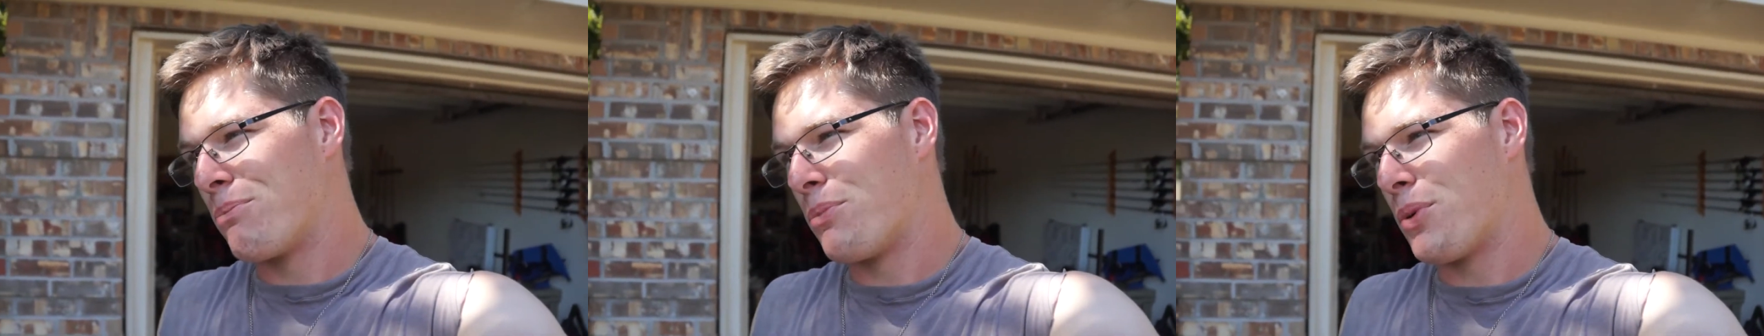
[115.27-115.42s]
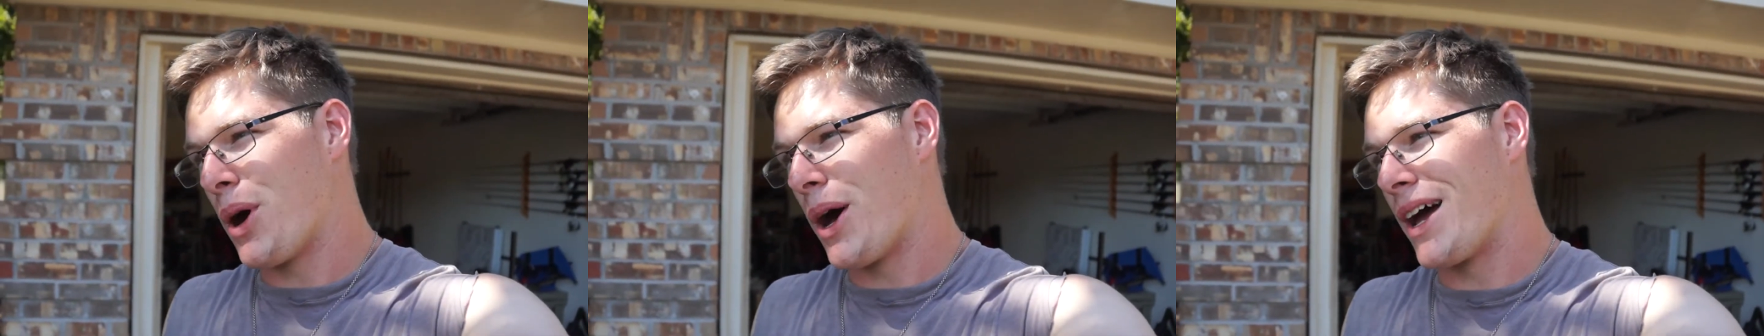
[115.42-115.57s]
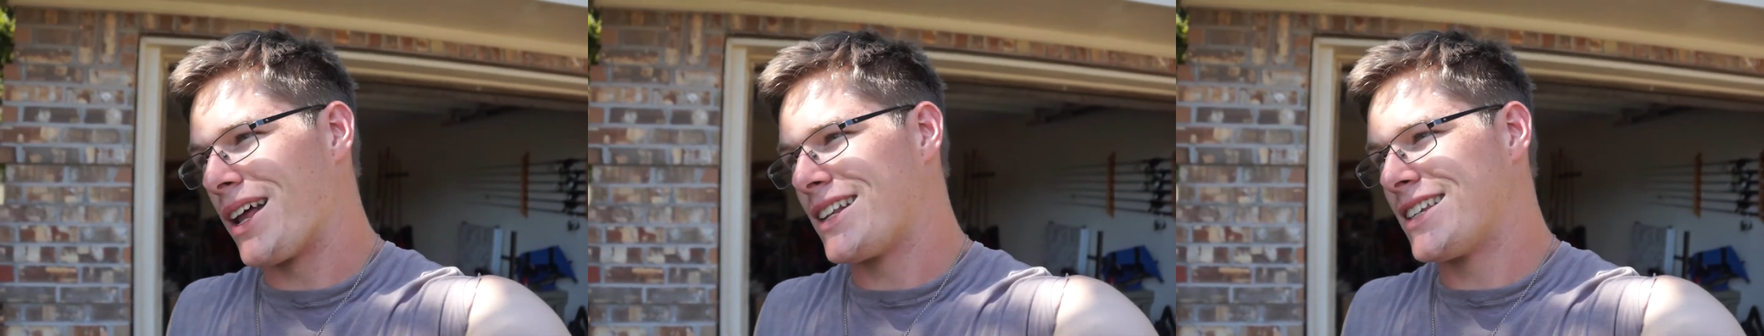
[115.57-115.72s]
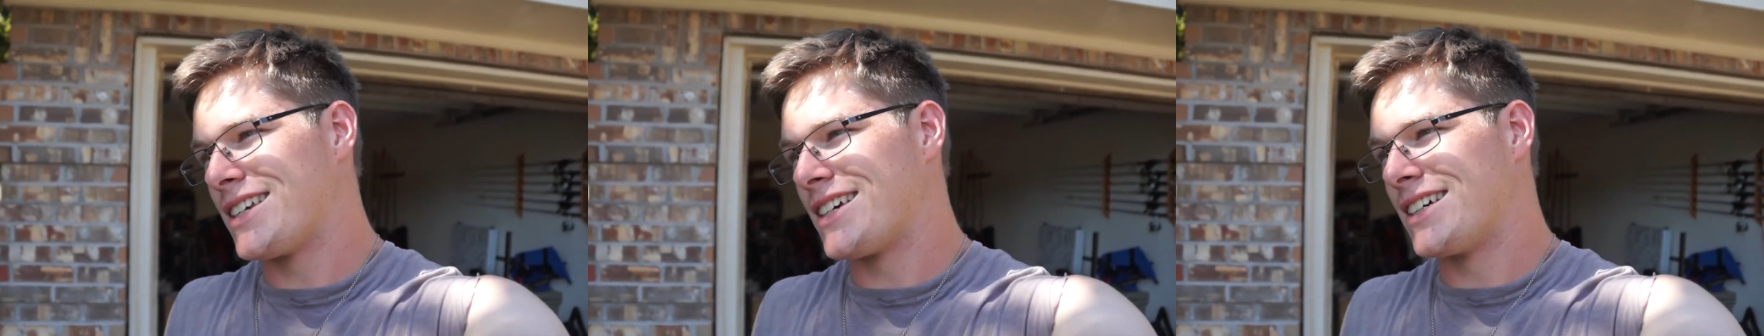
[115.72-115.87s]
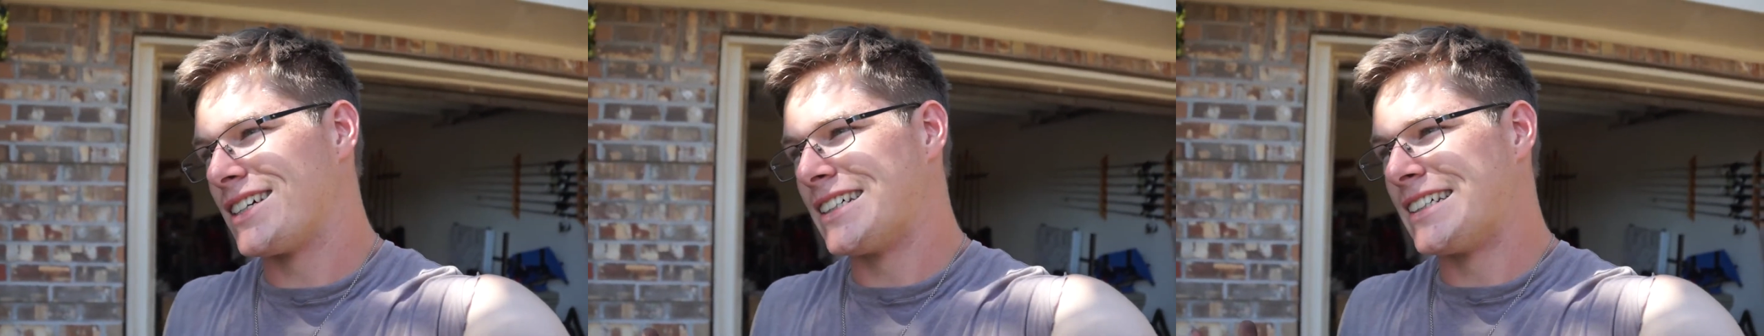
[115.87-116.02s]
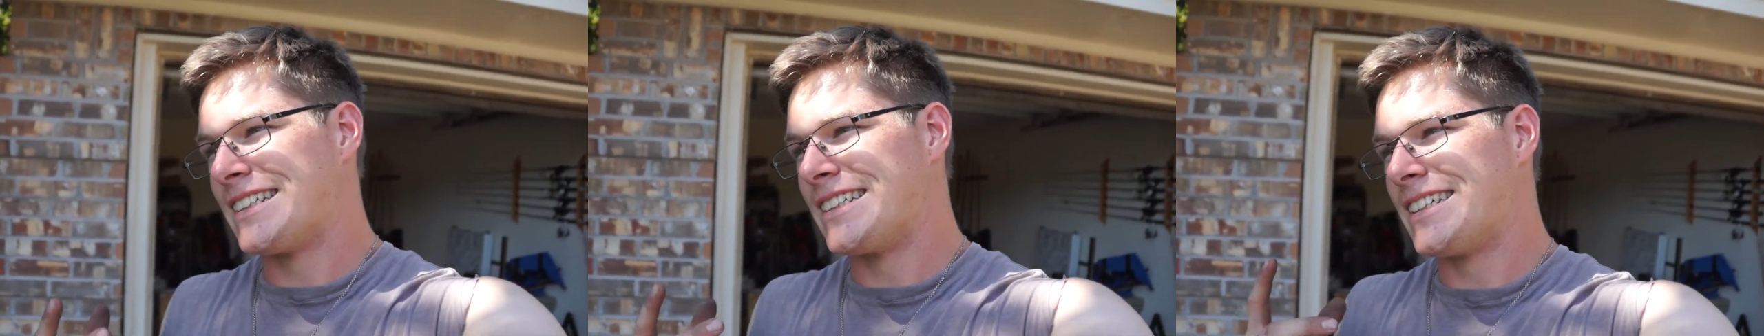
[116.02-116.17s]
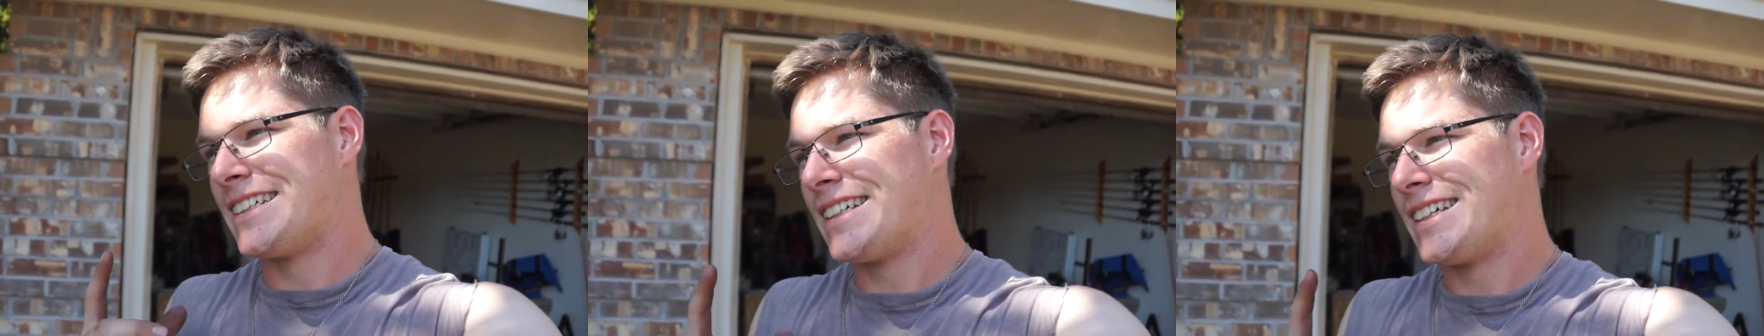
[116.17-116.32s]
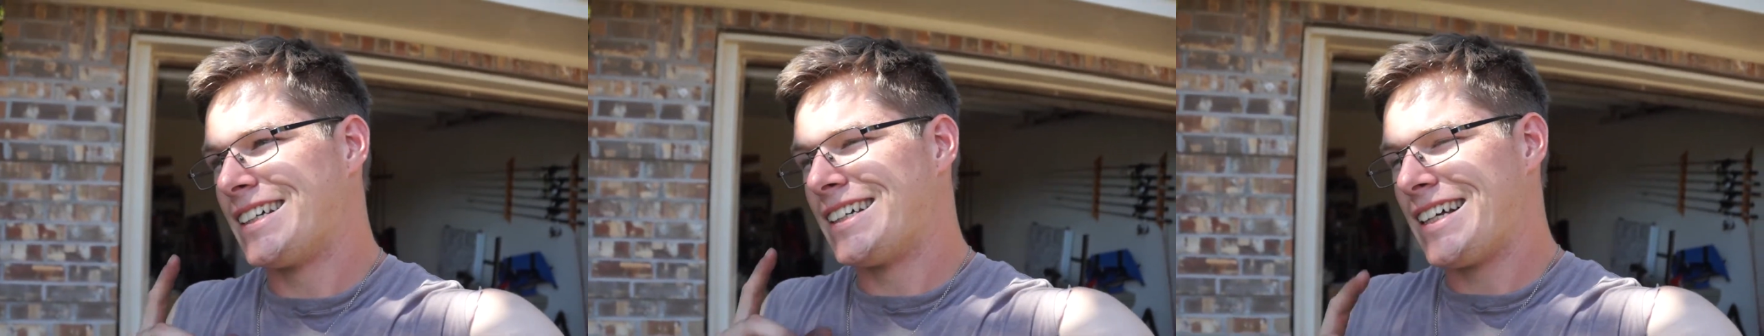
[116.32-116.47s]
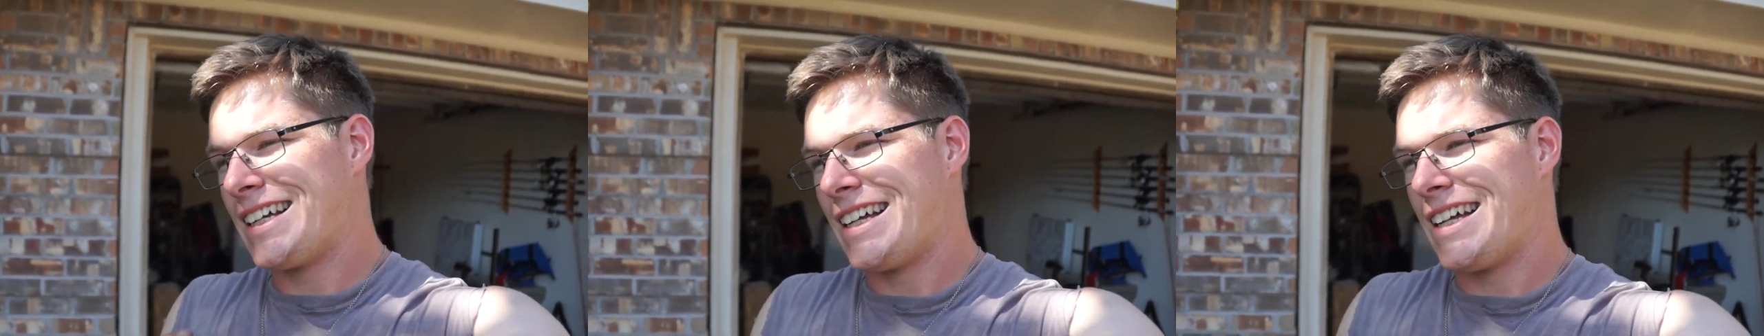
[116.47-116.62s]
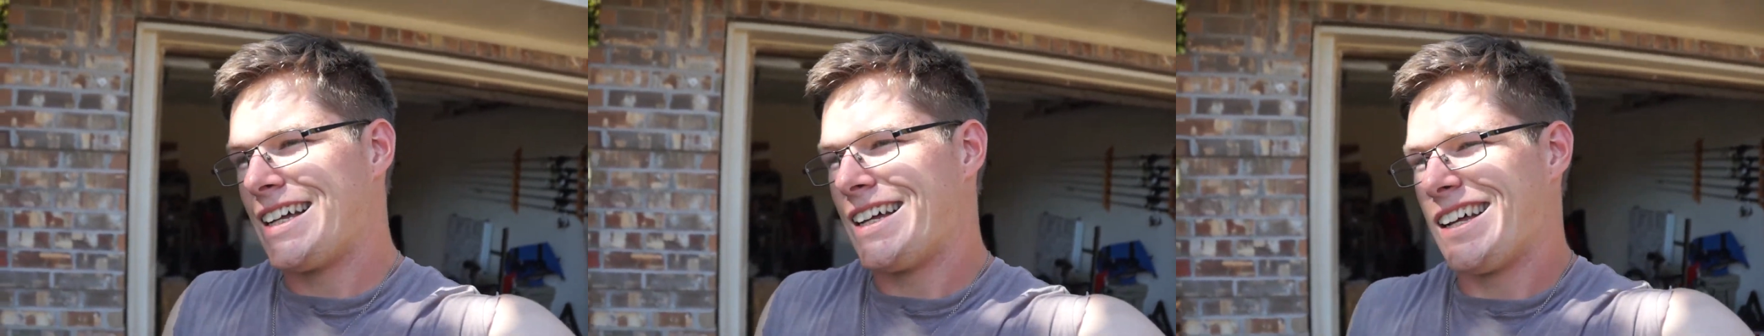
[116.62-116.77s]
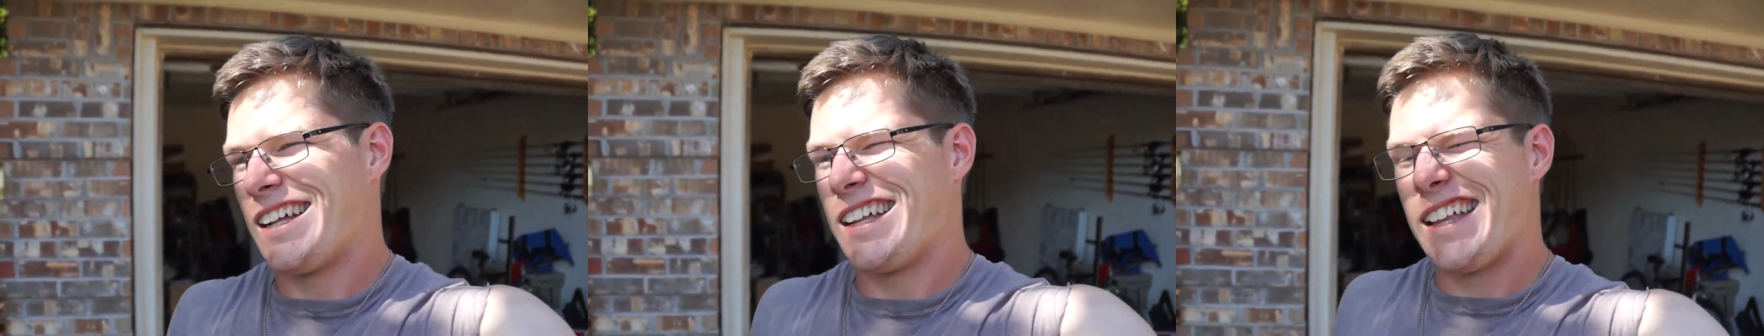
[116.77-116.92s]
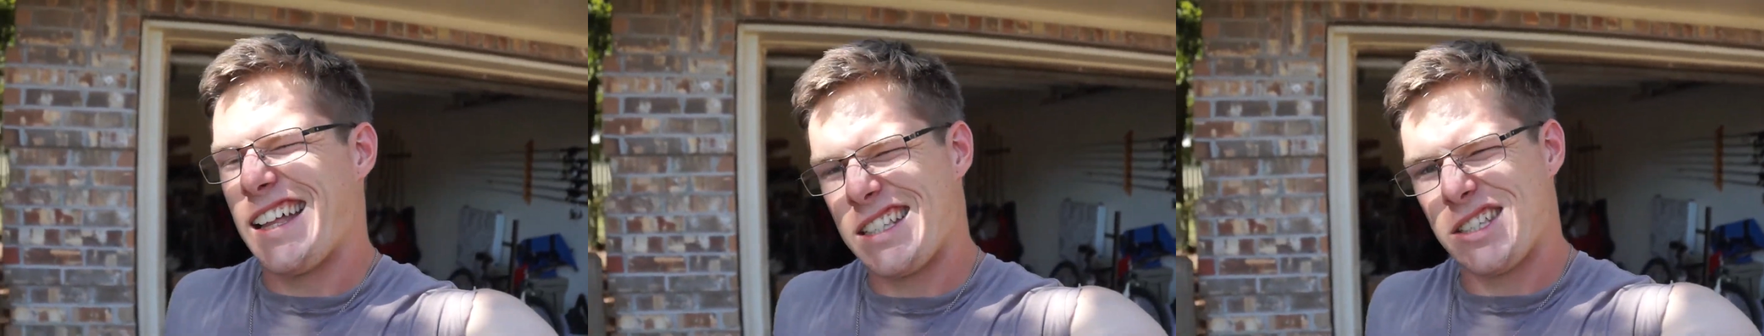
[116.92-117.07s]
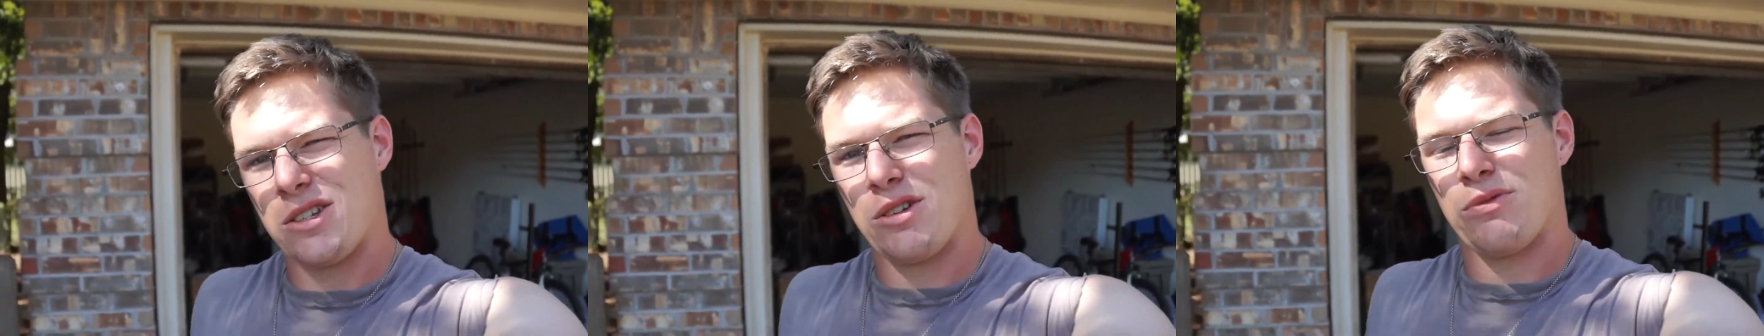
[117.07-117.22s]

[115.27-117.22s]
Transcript: But that's